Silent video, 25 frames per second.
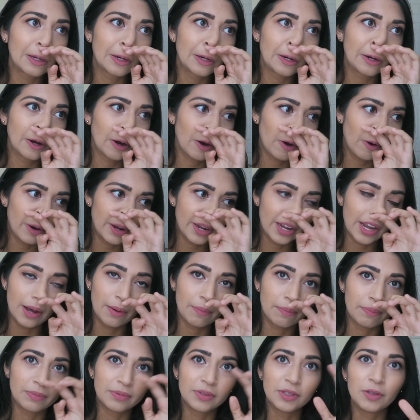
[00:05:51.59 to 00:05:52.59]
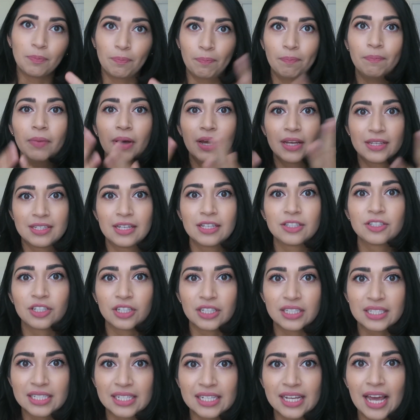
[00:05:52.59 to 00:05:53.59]
growing up
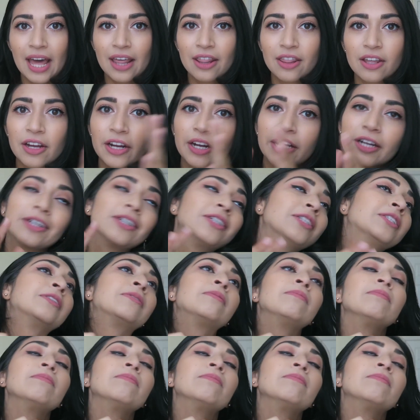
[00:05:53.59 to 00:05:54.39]
essentially together.